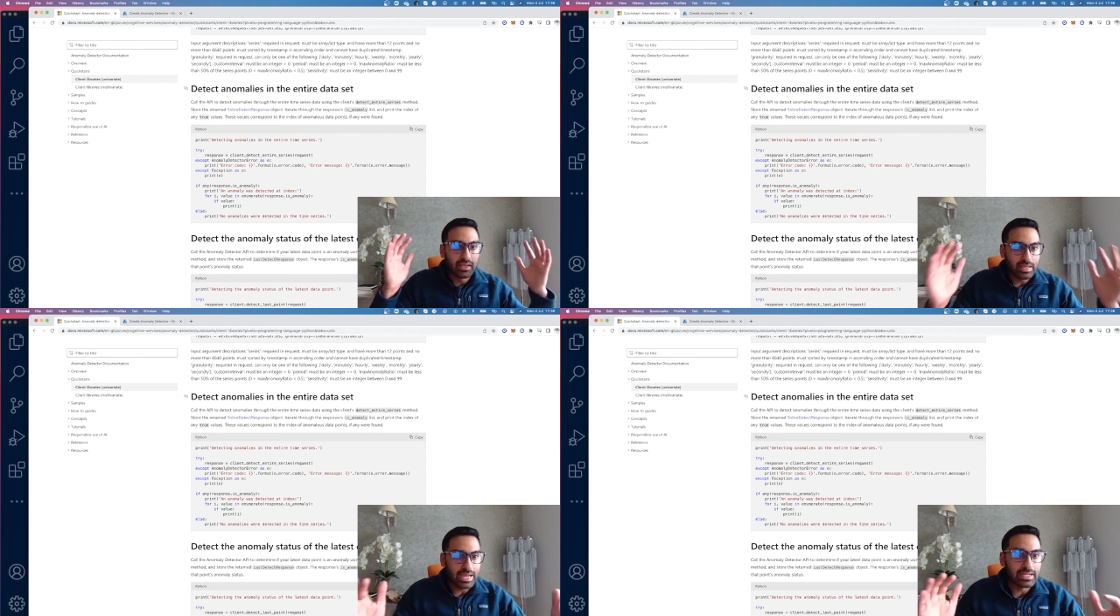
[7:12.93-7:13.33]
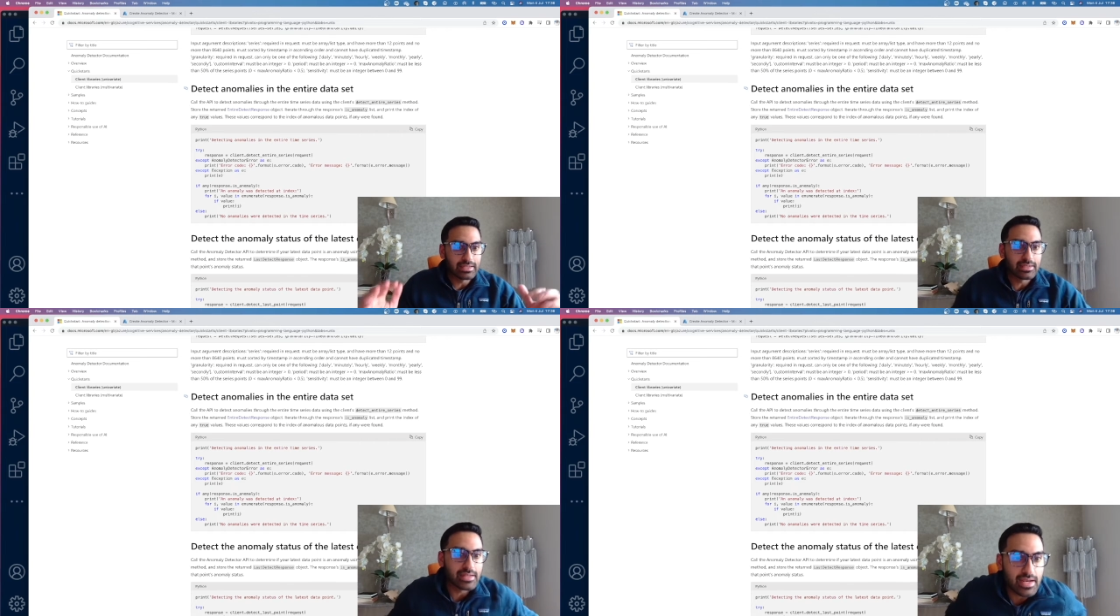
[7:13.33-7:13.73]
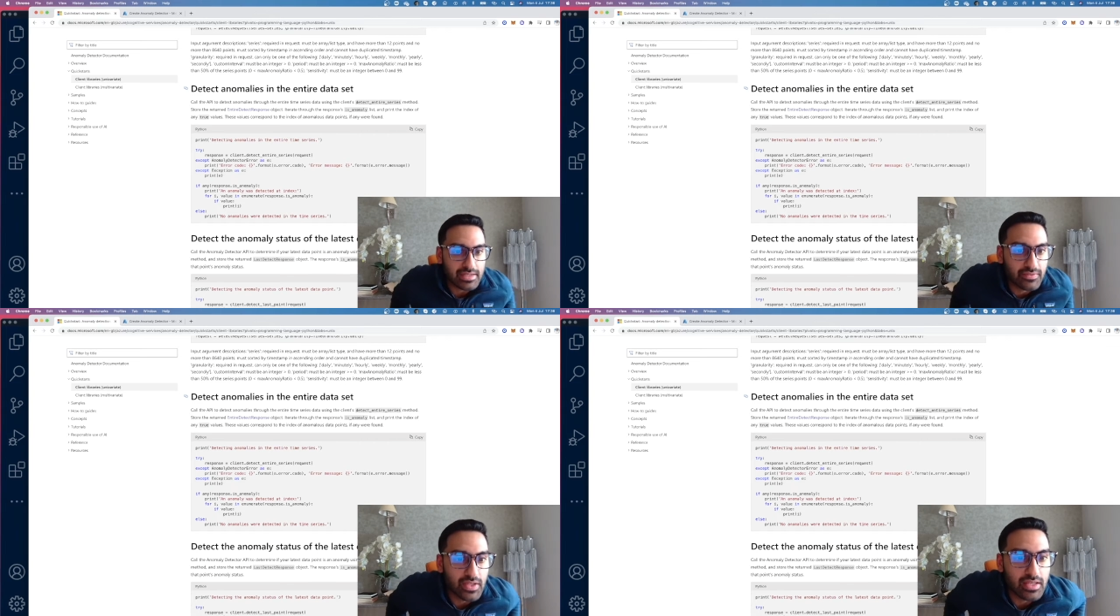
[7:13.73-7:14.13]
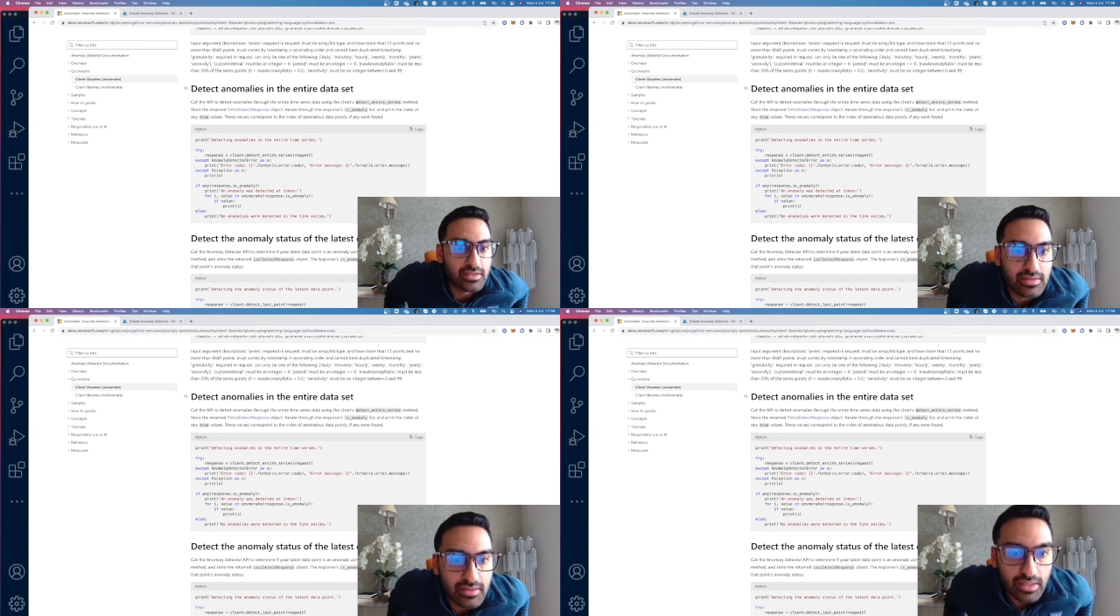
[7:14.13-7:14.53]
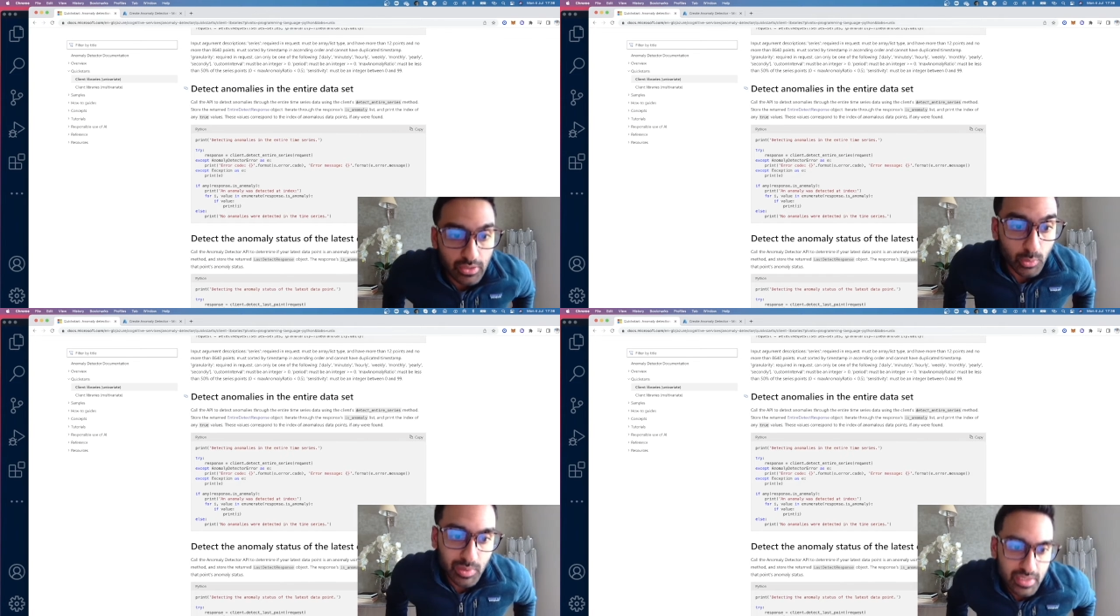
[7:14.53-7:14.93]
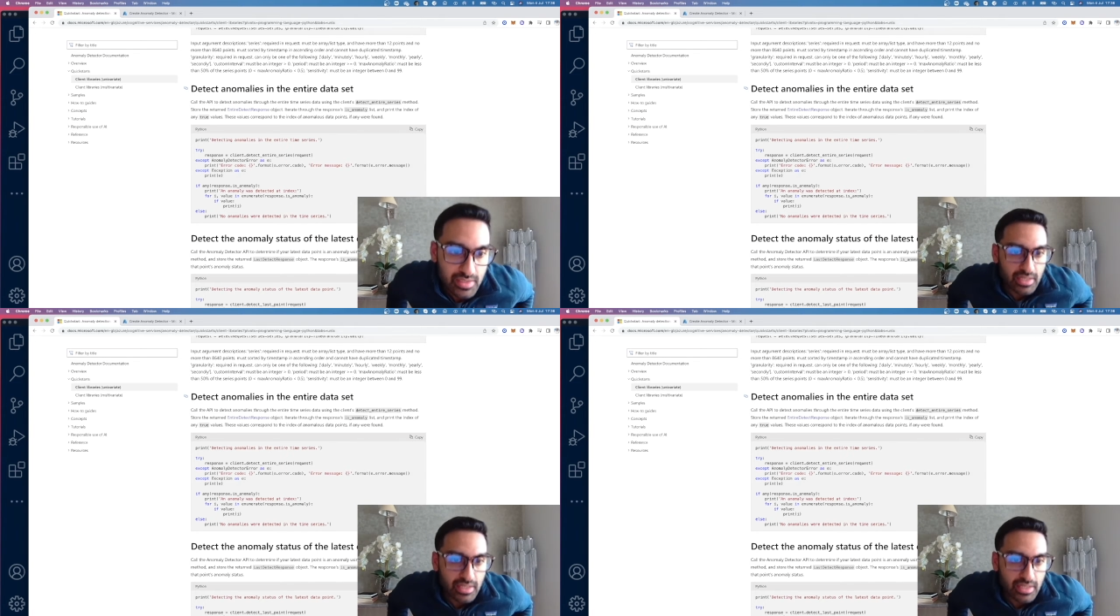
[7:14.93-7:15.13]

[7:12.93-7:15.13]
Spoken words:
can it detect if there's anomalies?